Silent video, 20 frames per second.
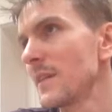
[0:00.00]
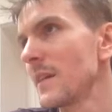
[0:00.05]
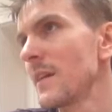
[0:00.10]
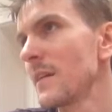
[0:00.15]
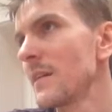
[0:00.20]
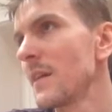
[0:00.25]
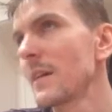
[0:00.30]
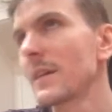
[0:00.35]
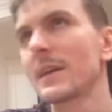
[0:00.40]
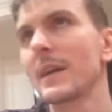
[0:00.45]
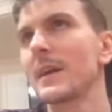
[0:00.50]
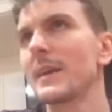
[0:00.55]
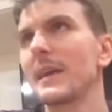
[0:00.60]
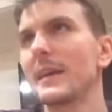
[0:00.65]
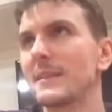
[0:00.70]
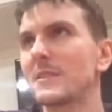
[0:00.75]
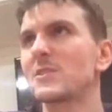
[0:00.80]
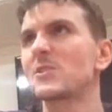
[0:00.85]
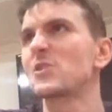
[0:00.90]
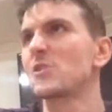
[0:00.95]
Yeah, okay.
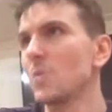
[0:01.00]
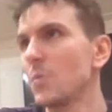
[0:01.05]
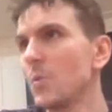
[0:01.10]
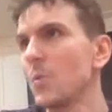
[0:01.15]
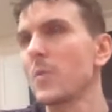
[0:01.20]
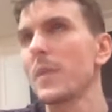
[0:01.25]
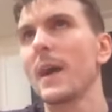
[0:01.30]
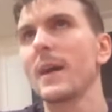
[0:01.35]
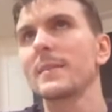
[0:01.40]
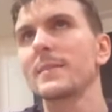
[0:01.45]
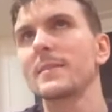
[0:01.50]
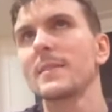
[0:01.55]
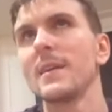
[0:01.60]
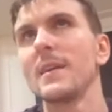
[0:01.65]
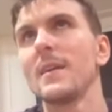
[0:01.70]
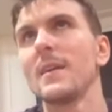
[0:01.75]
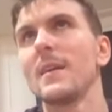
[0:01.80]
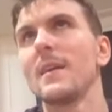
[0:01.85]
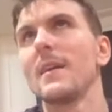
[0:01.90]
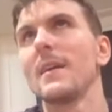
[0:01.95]
It's sure that
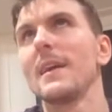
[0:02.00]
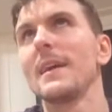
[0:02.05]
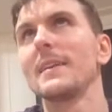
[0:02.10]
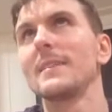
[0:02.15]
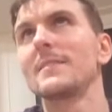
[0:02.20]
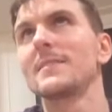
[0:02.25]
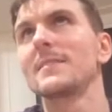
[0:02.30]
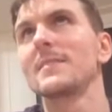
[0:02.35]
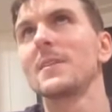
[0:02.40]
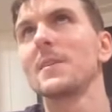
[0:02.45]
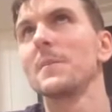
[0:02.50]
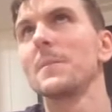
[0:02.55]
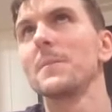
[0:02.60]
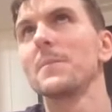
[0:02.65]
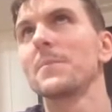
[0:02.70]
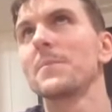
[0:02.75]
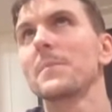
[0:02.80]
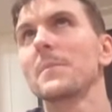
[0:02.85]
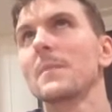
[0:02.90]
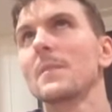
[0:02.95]
it's...
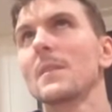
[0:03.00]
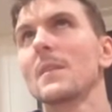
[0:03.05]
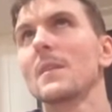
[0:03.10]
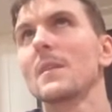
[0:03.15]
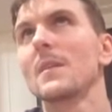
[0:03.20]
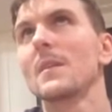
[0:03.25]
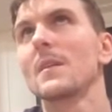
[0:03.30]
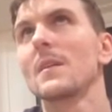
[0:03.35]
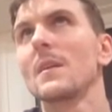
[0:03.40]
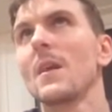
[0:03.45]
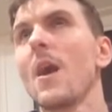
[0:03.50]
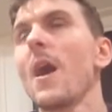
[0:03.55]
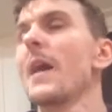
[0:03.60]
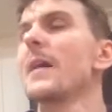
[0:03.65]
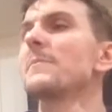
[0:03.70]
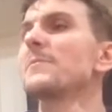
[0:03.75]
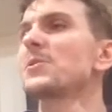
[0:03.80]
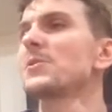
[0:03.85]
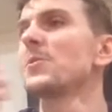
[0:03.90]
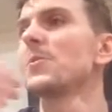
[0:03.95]

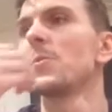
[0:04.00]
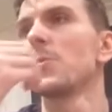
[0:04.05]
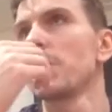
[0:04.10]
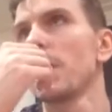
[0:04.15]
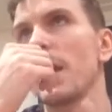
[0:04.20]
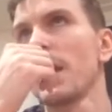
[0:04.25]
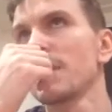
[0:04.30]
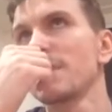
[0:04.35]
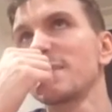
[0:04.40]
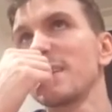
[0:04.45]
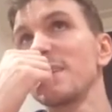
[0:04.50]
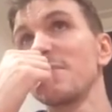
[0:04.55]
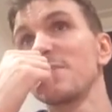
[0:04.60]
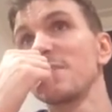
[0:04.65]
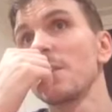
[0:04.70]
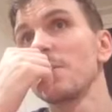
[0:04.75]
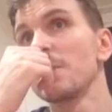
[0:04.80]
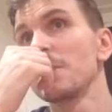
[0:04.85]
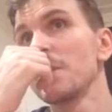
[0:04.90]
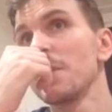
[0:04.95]
I am sure that,
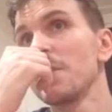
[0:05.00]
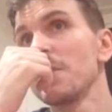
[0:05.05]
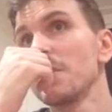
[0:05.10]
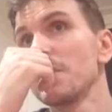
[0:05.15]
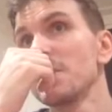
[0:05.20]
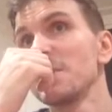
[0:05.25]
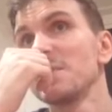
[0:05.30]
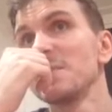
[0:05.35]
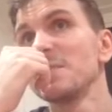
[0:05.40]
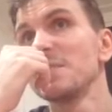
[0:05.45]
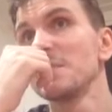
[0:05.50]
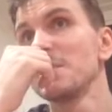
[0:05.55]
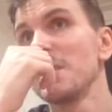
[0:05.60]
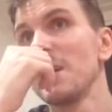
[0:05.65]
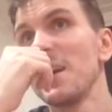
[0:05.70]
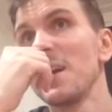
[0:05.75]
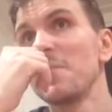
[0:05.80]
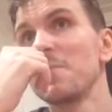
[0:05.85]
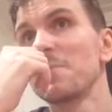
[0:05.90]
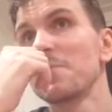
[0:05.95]
even though, you
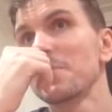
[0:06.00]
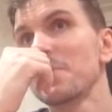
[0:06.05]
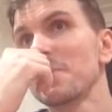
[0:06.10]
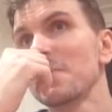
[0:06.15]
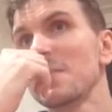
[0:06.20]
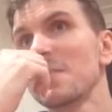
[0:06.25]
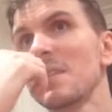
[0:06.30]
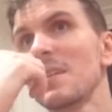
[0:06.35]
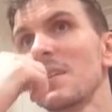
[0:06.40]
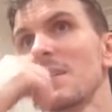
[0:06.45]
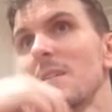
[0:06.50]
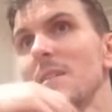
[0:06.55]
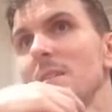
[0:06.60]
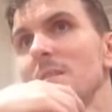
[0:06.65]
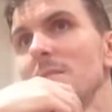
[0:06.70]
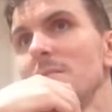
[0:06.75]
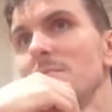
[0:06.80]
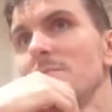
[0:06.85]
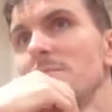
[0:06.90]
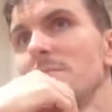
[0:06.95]
know...
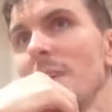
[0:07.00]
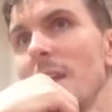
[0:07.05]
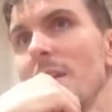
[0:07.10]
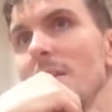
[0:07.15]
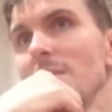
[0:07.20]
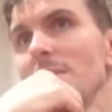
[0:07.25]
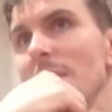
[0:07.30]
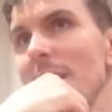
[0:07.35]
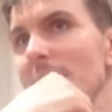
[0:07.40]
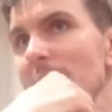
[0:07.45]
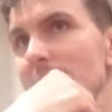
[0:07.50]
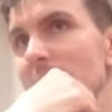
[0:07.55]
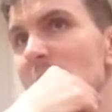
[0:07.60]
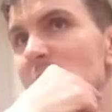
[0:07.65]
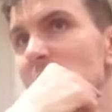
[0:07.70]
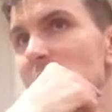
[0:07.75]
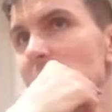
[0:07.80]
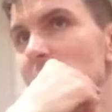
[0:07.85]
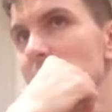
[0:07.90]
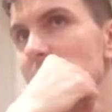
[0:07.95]
so anything
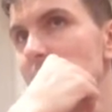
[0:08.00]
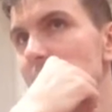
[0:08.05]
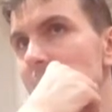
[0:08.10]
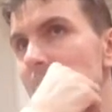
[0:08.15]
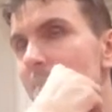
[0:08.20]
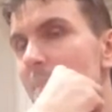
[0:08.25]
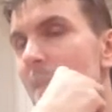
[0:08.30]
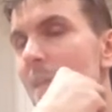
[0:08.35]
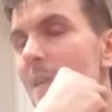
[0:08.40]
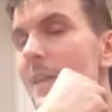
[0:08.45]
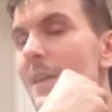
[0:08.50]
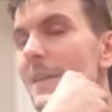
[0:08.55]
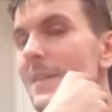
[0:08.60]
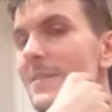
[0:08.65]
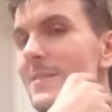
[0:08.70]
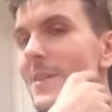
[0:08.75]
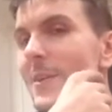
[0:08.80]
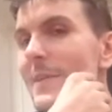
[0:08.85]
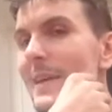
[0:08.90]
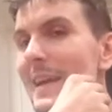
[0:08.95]
certain...
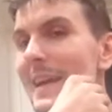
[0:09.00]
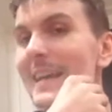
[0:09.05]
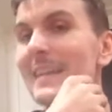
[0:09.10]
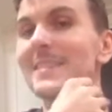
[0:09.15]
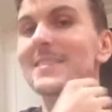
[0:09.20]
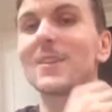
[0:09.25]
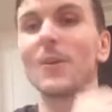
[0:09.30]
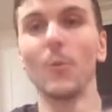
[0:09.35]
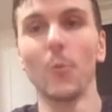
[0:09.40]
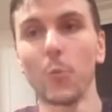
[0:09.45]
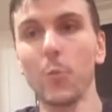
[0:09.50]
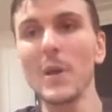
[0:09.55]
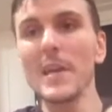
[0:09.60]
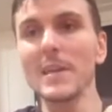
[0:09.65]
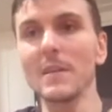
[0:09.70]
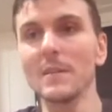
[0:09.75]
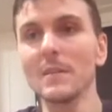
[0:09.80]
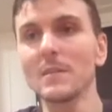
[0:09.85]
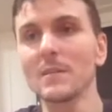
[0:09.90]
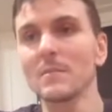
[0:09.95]
So, it's
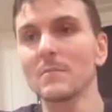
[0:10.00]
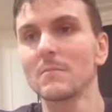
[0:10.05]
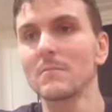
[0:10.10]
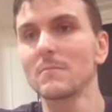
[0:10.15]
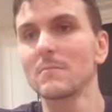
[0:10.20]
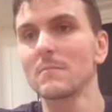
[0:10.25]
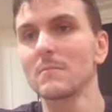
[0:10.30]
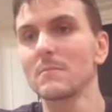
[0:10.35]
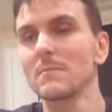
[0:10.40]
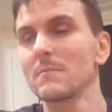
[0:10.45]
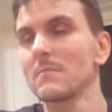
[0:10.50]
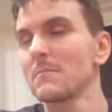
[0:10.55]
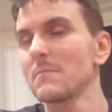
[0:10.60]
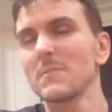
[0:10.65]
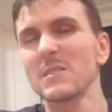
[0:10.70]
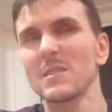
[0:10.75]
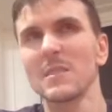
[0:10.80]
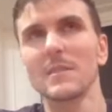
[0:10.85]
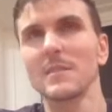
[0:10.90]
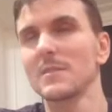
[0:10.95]
weird,
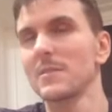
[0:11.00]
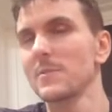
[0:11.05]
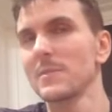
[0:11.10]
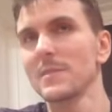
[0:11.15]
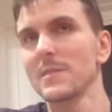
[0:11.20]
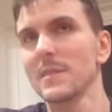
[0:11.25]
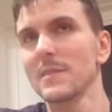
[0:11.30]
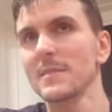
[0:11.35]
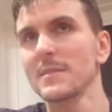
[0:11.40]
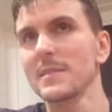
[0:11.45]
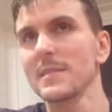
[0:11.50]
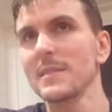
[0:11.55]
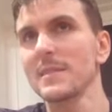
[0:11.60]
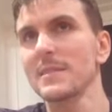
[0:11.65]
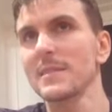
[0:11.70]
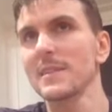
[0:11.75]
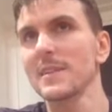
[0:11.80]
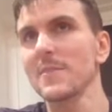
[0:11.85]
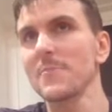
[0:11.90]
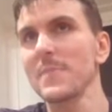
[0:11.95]
it's nothing to do with certainty,
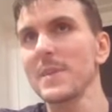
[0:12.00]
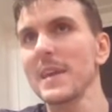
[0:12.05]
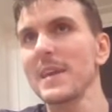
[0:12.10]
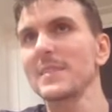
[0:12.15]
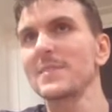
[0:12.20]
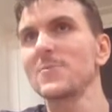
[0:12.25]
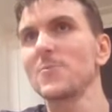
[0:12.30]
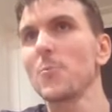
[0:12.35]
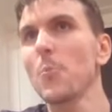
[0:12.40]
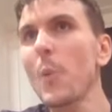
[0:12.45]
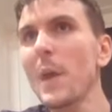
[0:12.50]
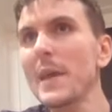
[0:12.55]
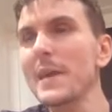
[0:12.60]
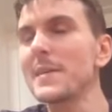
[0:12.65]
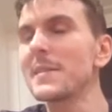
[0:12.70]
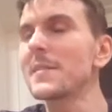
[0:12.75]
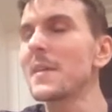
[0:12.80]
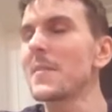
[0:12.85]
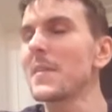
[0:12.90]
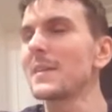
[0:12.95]
so give me, it's
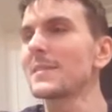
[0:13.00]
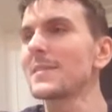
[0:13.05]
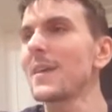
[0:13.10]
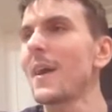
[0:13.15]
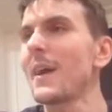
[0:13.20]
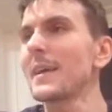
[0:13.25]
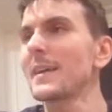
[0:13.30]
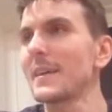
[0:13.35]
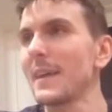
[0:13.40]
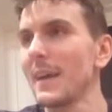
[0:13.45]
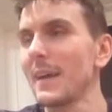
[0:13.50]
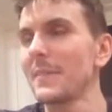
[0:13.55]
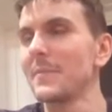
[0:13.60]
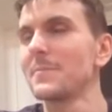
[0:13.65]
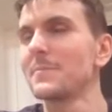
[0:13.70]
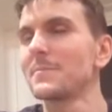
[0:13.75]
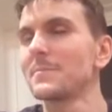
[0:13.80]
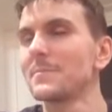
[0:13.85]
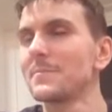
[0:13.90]
weird that I can.